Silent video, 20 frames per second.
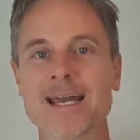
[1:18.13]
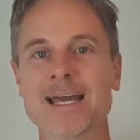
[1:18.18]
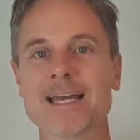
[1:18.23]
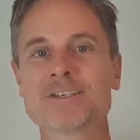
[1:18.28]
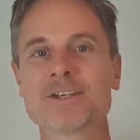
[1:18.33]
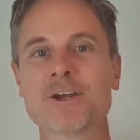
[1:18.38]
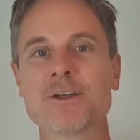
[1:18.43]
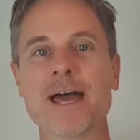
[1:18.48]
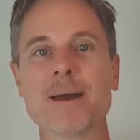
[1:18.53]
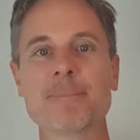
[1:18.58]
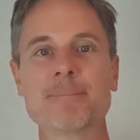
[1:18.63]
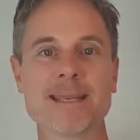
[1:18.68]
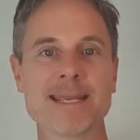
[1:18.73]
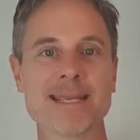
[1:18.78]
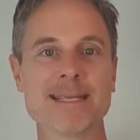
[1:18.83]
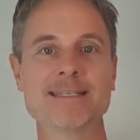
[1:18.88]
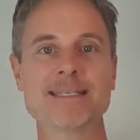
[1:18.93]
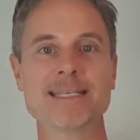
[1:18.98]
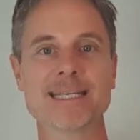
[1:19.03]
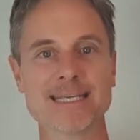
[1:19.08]
So that
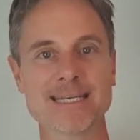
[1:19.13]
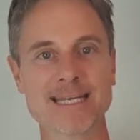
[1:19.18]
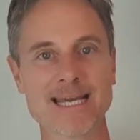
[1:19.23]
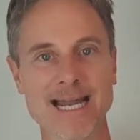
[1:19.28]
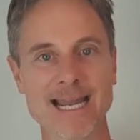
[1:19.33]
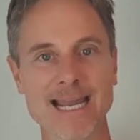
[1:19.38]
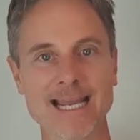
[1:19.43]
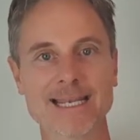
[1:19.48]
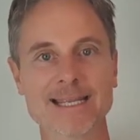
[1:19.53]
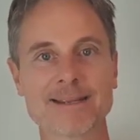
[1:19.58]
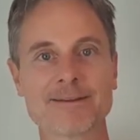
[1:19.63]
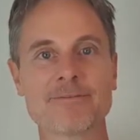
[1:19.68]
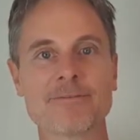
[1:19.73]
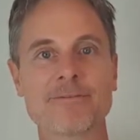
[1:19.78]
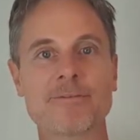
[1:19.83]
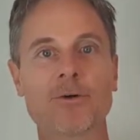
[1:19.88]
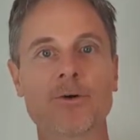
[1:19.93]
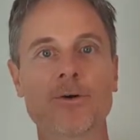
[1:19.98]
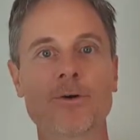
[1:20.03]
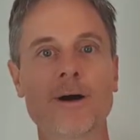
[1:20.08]
means inhaling
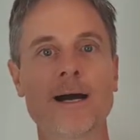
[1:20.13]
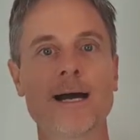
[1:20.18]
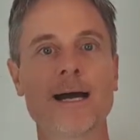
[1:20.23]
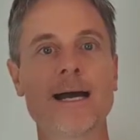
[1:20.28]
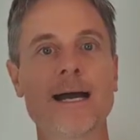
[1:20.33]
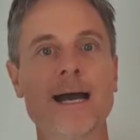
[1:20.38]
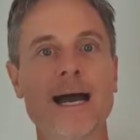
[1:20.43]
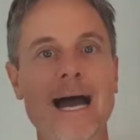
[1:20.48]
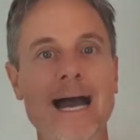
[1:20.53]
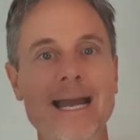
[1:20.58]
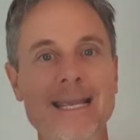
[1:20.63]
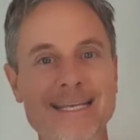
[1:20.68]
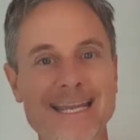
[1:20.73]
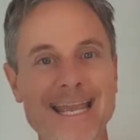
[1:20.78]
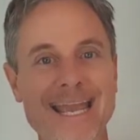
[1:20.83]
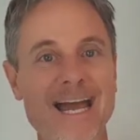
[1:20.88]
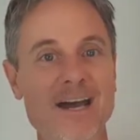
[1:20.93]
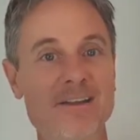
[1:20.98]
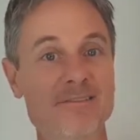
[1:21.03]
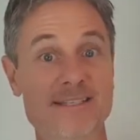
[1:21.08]
for a
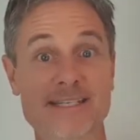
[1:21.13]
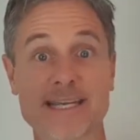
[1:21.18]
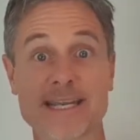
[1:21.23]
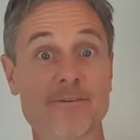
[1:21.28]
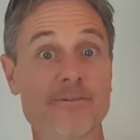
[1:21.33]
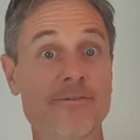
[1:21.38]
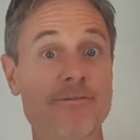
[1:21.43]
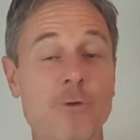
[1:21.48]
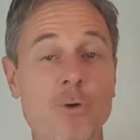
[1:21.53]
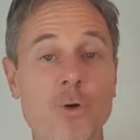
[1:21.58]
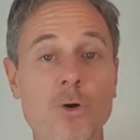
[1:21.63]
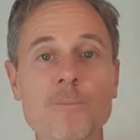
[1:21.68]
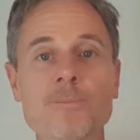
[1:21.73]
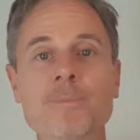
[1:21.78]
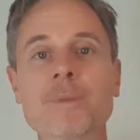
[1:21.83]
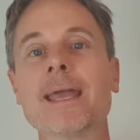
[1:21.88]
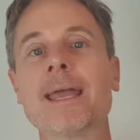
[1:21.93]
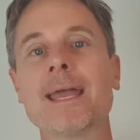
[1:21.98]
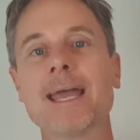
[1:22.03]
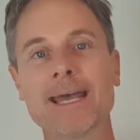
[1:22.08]
count, say of 4,
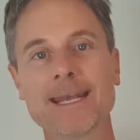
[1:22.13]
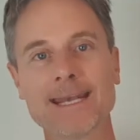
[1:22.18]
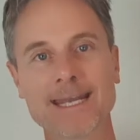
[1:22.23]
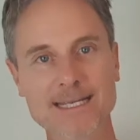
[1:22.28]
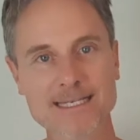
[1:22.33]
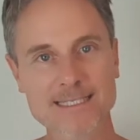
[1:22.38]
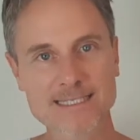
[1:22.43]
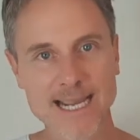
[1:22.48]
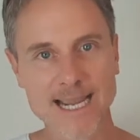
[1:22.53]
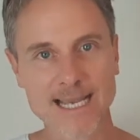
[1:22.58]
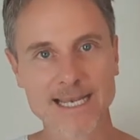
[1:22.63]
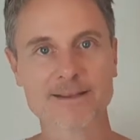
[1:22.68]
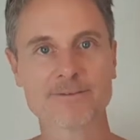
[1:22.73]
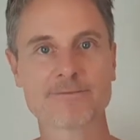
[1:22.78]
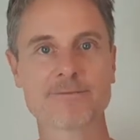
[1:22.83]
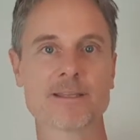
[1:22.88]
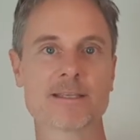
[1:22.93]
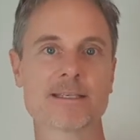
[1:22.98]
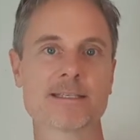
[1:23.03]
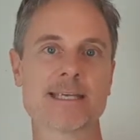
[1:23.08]
and exhaling
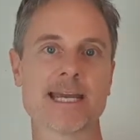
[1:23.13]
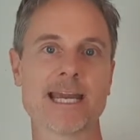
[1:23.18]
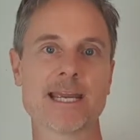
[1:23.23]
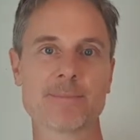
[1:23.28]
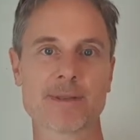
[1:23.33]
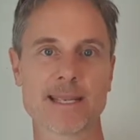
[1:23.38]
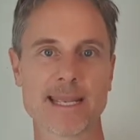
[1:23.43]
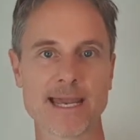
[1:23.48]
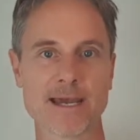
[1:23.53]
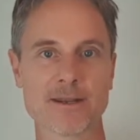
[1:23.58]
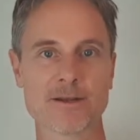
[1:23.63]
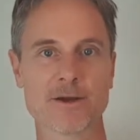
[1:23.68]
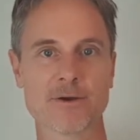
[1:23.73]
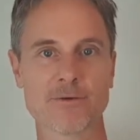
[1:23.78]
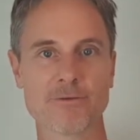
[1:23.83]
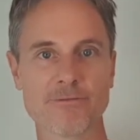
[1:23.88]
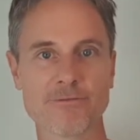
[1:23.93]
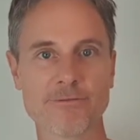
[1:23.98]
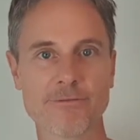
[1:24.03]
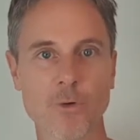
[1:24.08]
for the same count of
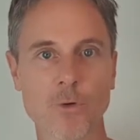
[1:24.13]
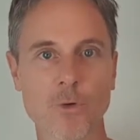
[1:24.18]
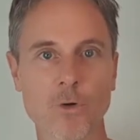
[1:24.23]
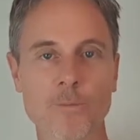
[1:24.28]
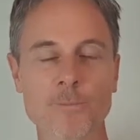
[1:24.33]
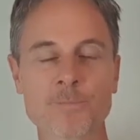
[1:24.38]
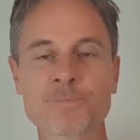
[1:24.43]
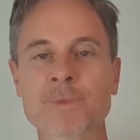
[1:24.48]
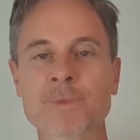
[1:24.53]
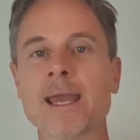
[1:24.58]
4.